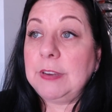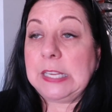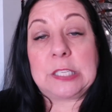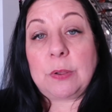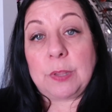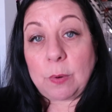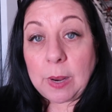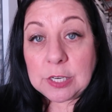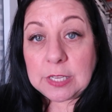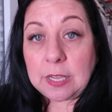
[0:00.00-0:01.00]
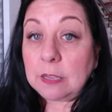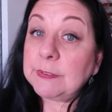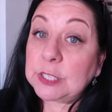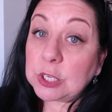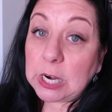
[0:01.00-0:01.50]
it needs to go in the garage sale
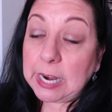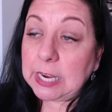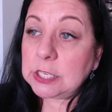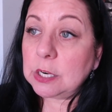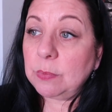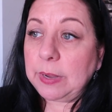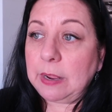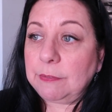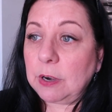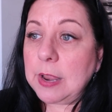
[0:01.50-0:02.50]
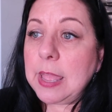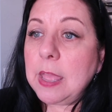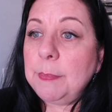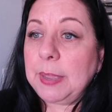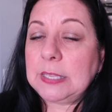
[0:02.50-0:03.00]
if it's trash, whatever,
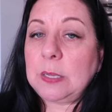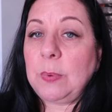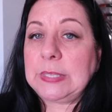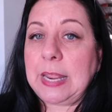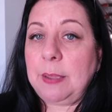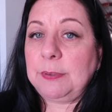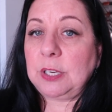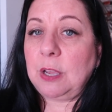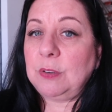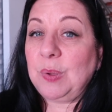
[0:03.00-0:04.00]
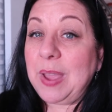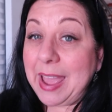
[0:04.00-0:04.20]
because I wasn't able to go through